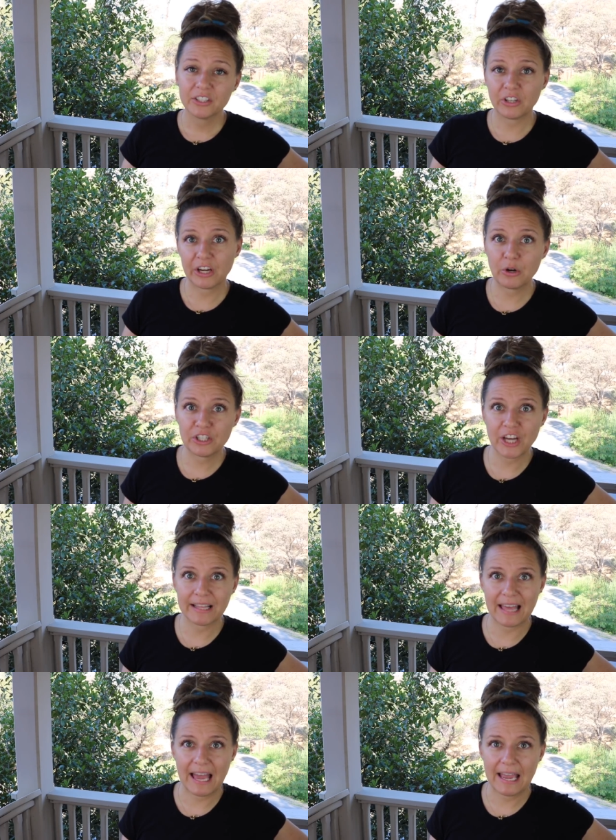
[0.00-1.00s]
So I go to
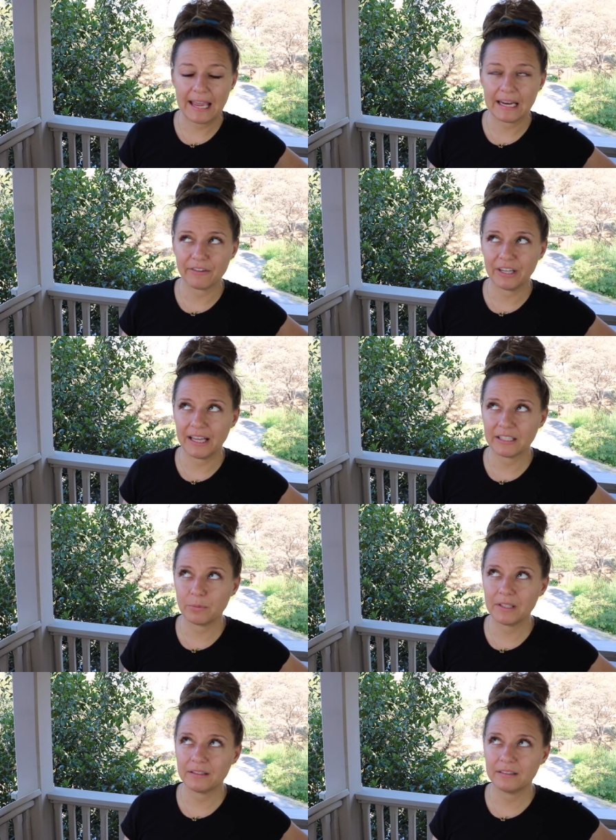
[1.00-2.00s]
check that and I realize,
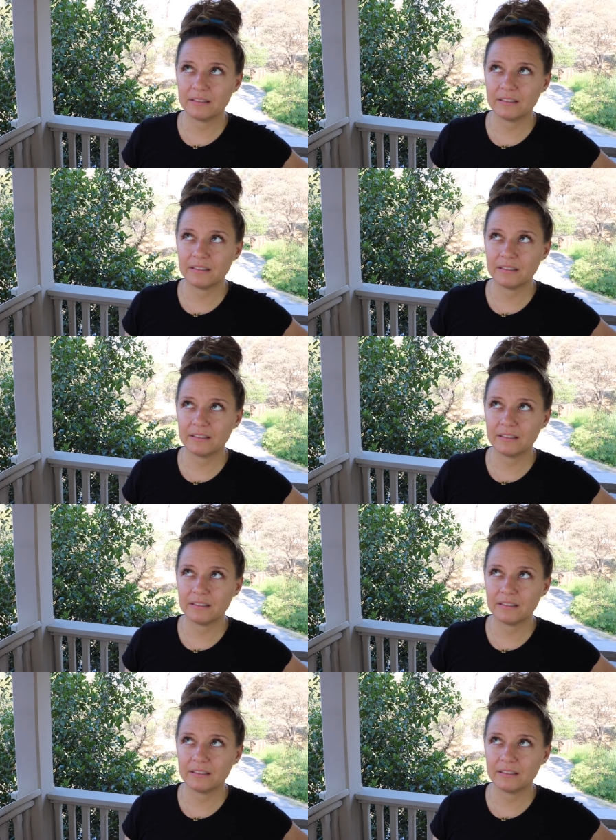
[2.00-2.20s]
well,